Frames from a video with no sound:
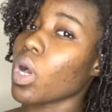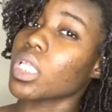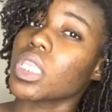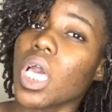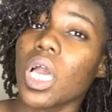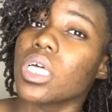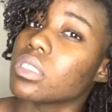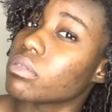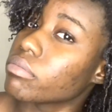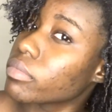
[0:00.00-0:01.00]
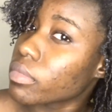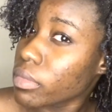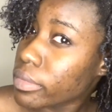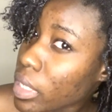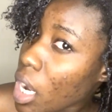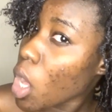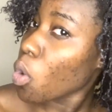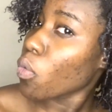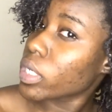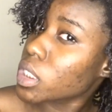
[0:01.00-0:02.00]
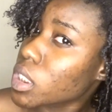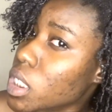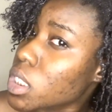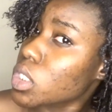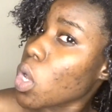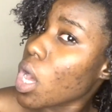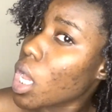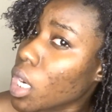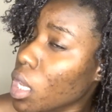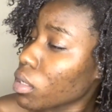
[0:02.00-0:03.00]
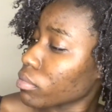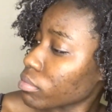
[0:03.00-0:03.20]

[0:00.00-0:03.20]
water, burn this fire.